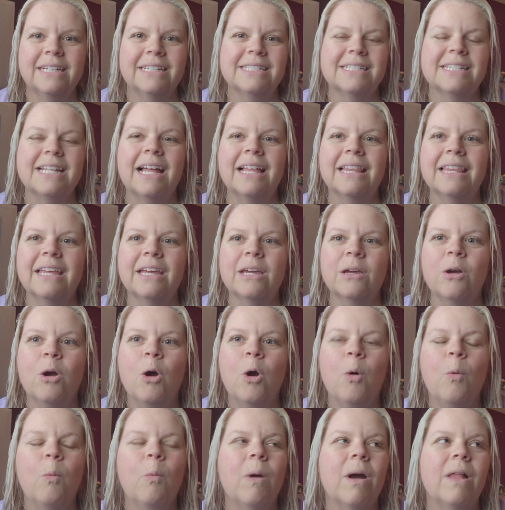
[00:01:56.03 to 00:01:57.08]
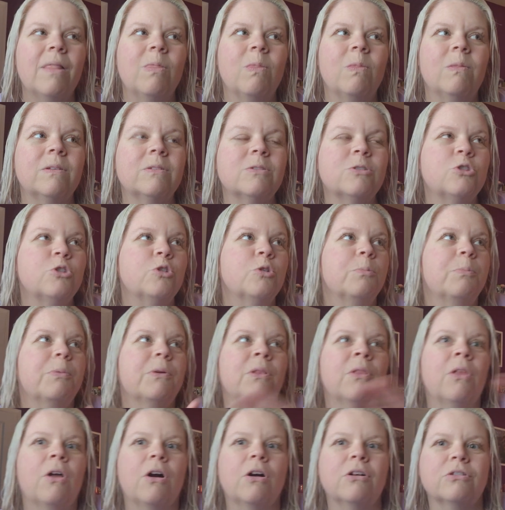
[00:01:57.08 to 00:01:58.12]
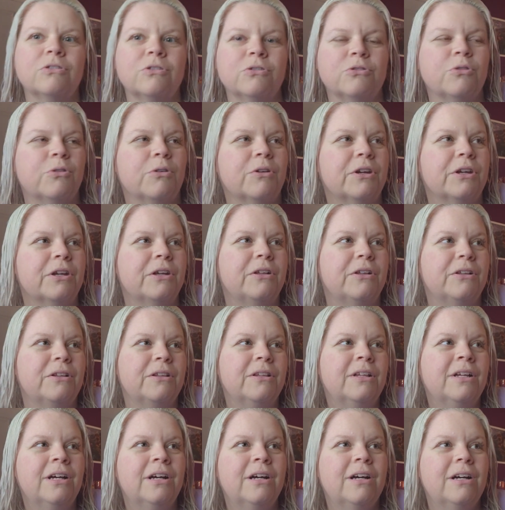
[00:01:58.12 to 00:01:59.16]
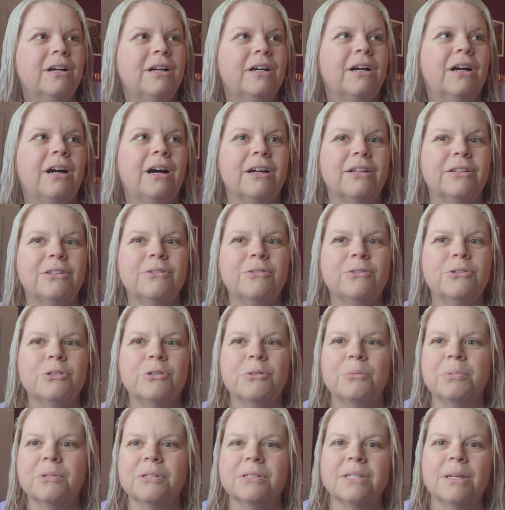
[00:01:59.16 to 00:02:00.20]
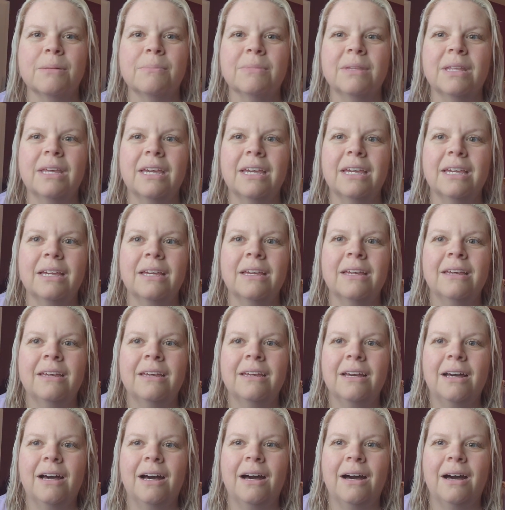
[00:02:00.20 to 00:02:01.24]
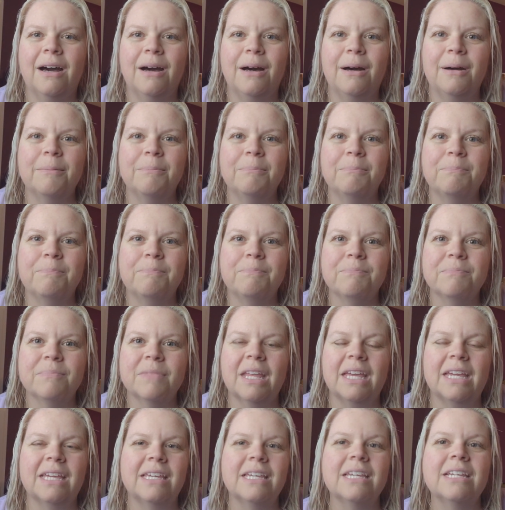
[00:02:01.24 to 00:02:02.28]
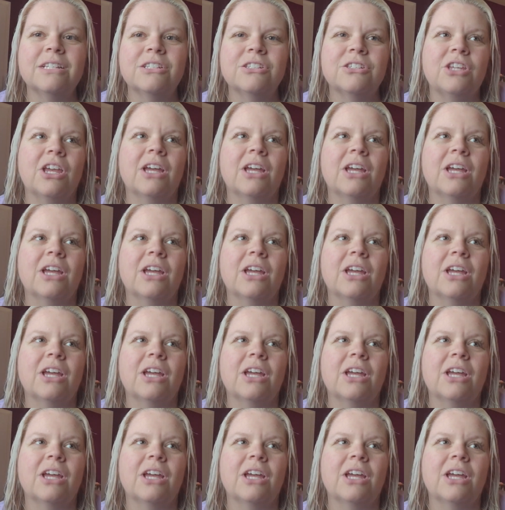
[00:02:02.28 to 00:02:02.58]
it's not like one super long tutorial on YouTube or something. Um, like each